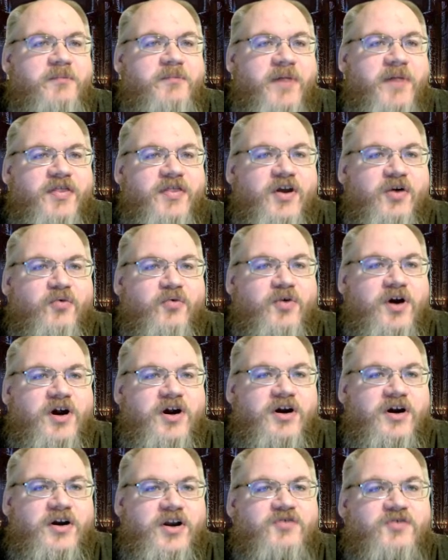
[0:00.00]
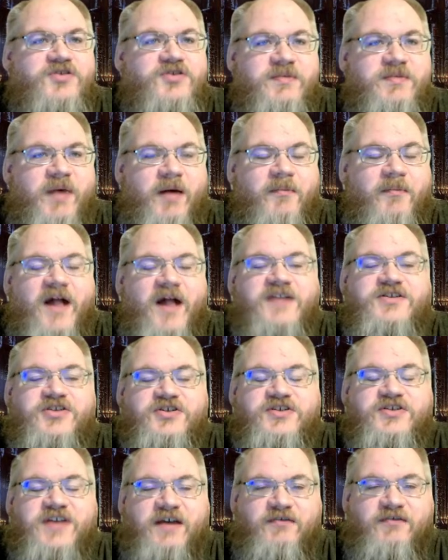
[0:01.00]
But there were notes about
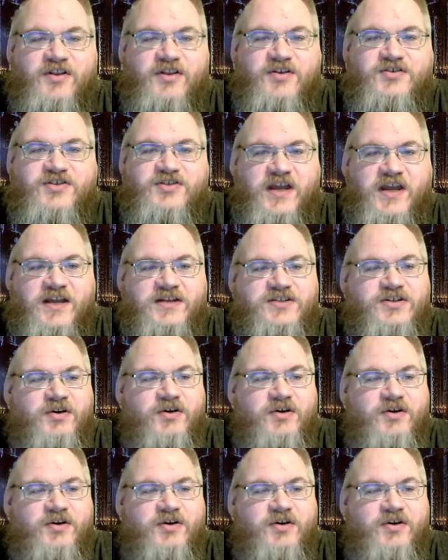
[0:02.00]
monsters having those things.